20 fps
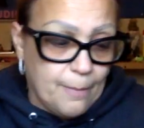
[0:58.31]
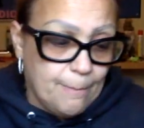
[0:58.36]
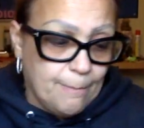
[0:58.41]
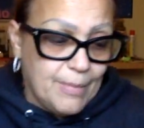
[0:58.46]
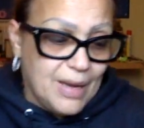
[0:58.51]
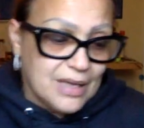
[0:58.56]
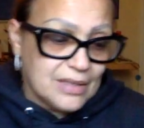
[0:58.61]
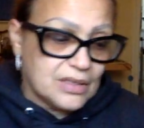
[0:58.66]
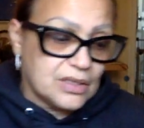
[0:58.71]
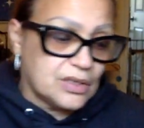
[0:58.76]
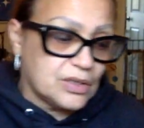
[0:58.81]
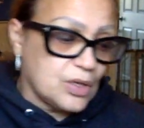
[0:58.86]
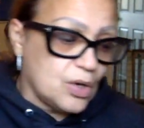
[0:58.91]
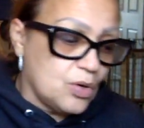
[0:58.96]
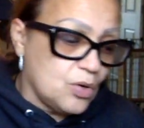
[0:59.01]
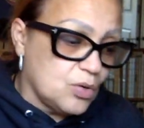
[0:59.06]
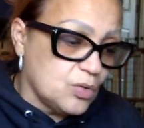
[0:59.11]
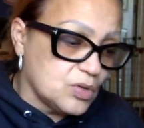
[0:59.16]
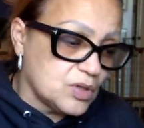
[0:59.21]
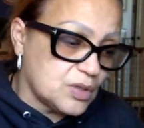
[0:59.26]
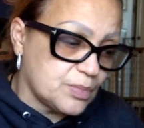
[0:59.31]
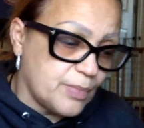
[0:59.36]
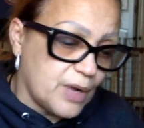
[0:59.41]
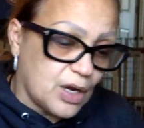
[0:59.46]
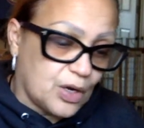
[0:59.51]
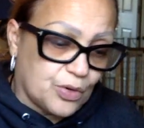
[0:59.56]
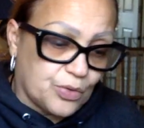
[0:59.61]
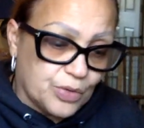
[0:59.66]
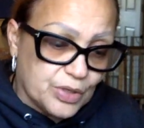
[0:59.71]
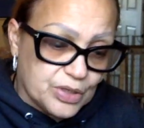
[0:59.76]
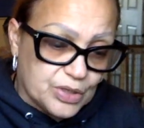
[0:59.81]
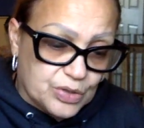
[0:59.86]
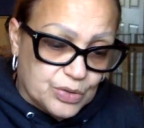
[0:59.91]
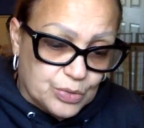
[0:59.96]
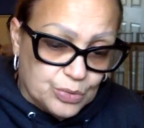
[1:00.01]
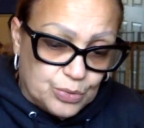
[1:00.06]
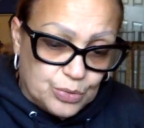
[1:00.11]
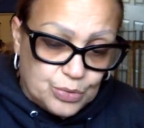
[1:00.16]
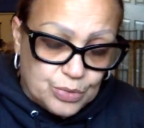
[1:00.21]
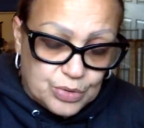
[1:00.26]
my stones, my
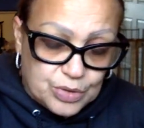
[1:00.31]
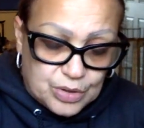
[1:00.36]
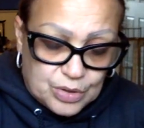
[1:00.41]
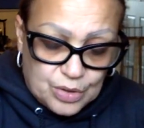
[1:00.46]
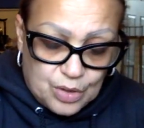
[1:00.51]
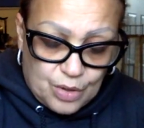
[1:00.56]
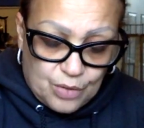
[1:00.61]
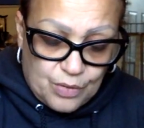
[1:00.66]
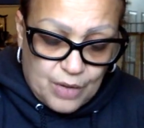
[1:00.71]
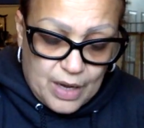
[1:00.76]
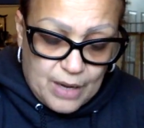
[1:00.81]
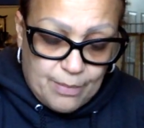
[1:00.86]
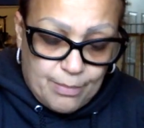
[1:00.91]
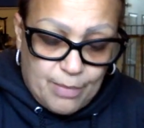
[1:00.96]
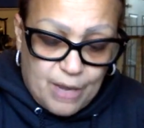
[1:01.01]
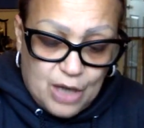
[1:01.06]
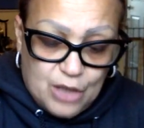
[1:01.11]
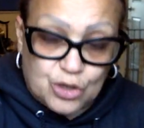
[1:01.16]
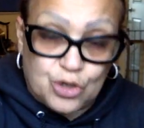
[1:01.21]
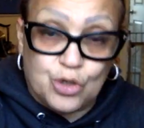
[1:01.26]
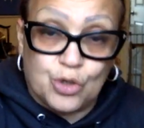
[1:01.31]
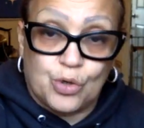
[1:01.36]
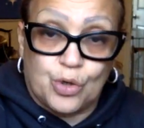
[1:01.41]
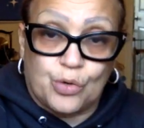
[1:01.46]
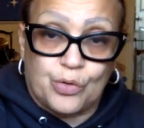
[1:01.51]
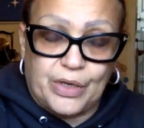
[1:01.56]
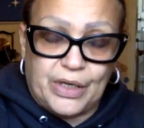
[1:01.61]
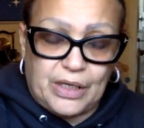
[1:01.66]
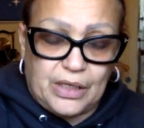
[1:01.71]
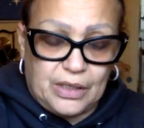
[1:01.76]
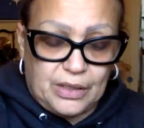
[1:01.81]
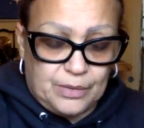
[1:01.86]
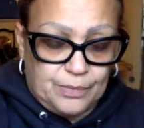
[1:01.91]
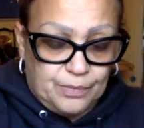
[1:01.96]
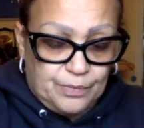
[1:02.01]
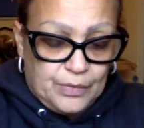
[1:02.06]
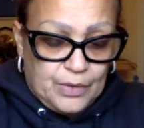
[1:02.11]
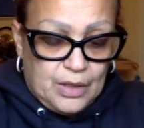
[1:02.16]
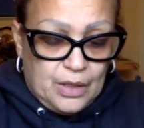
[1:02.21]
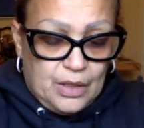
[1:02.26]
crystals, all right, my jewelry.
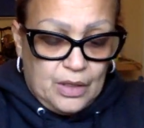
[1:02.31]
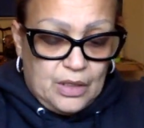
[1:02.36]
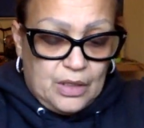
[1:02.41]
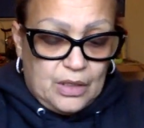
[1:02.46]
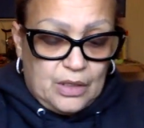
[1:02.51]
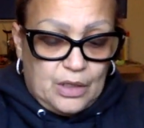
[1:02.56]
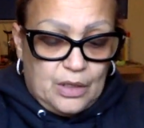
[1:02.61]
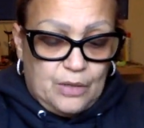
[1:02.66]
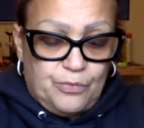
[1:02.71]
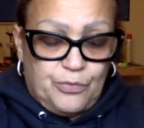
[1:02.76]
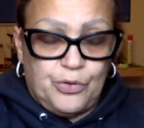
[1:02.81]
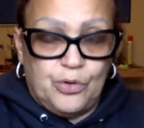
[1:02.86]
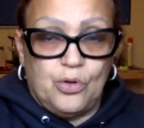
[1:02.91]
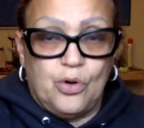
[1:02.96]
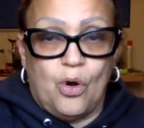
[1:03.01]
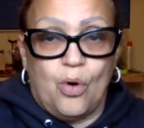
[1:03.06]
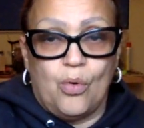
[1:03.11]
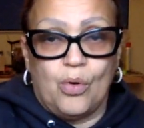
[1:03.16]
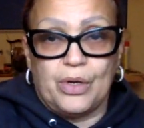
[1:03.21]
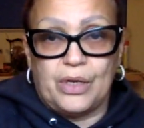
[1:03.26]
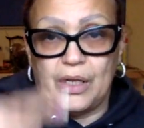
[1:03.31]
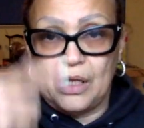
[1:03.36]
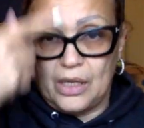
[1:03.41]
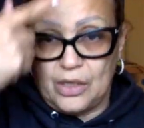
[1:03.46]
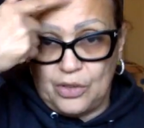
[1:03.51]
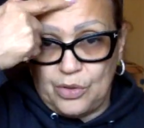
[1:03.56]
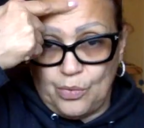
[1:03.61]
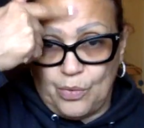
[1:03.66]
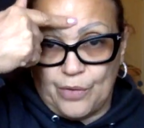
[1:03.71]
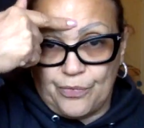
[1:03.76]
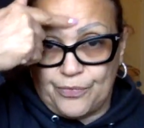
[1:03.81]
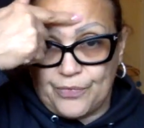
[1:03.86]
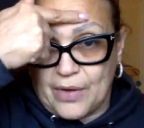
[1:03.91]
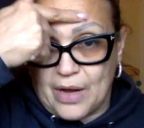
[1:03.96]
If you go in there, you will.